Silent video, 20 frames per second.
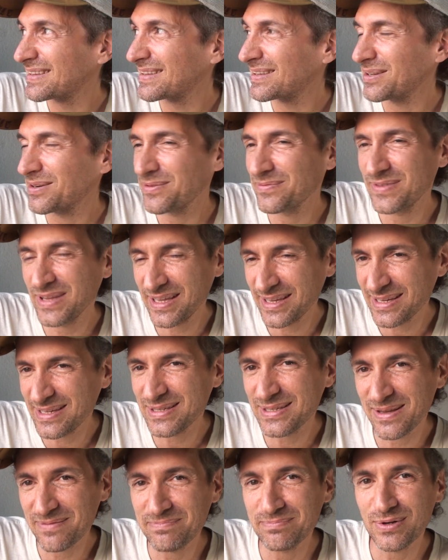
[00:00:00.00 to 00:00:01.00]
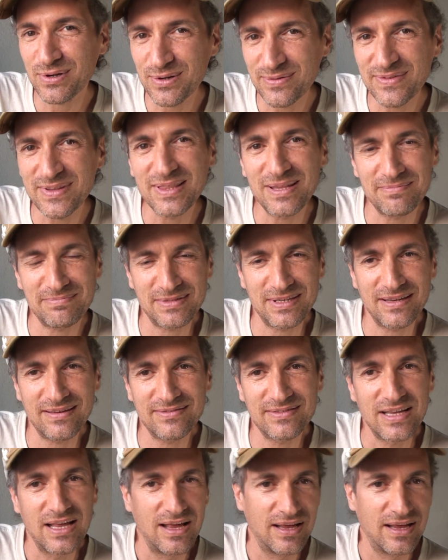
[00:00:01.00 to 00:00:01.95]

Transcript: You know, vegans have proven themselves.